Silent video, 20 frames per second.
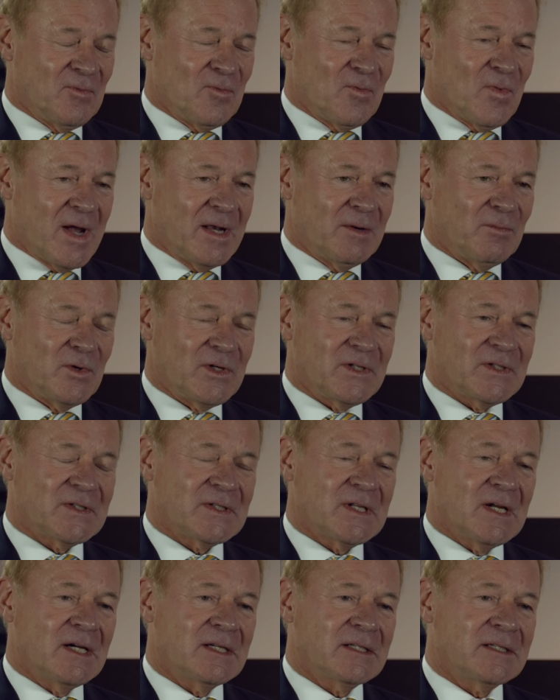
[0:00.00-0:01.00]
when we
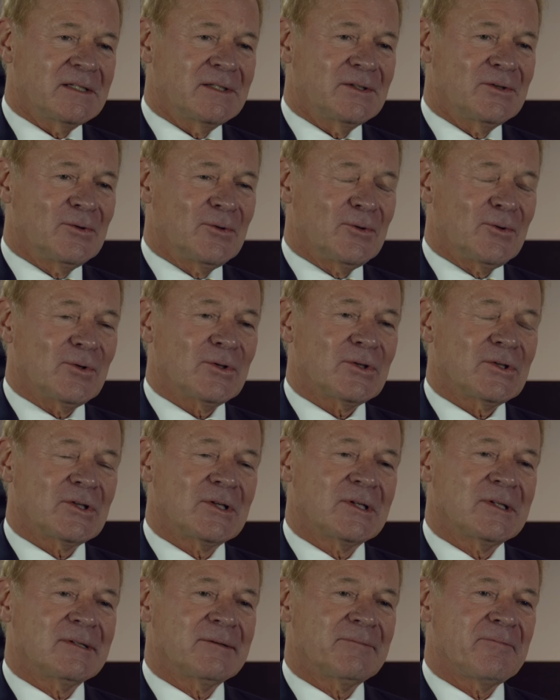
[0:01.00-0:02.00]
started
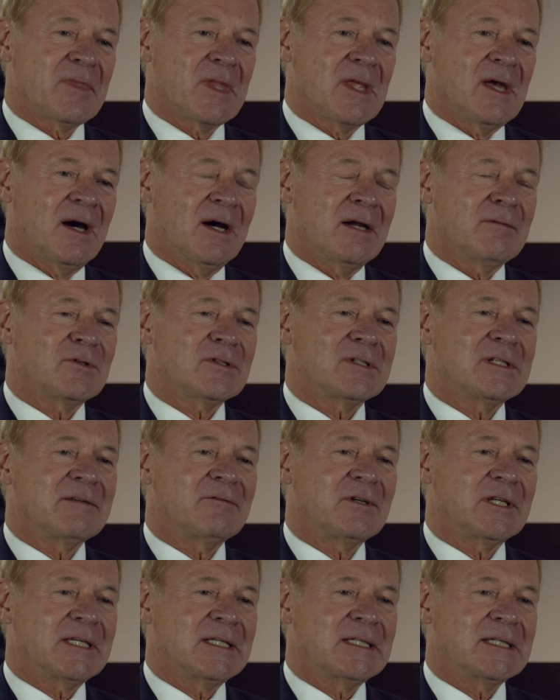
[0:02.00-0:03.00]
Torch, I was
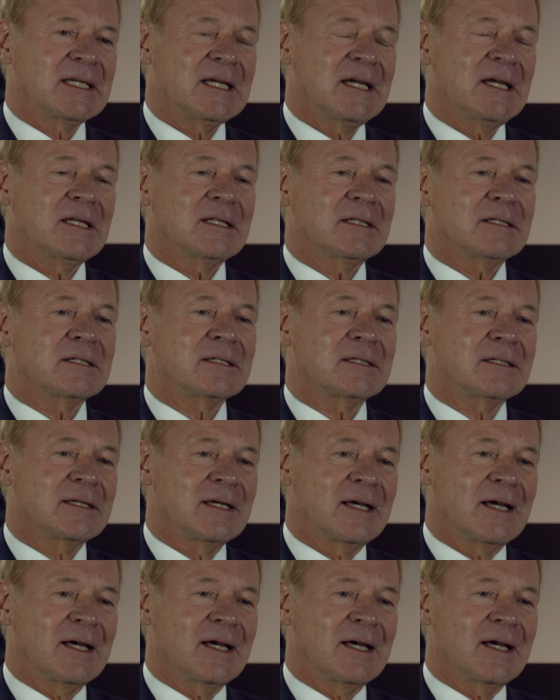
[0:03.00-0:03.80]
living in Kent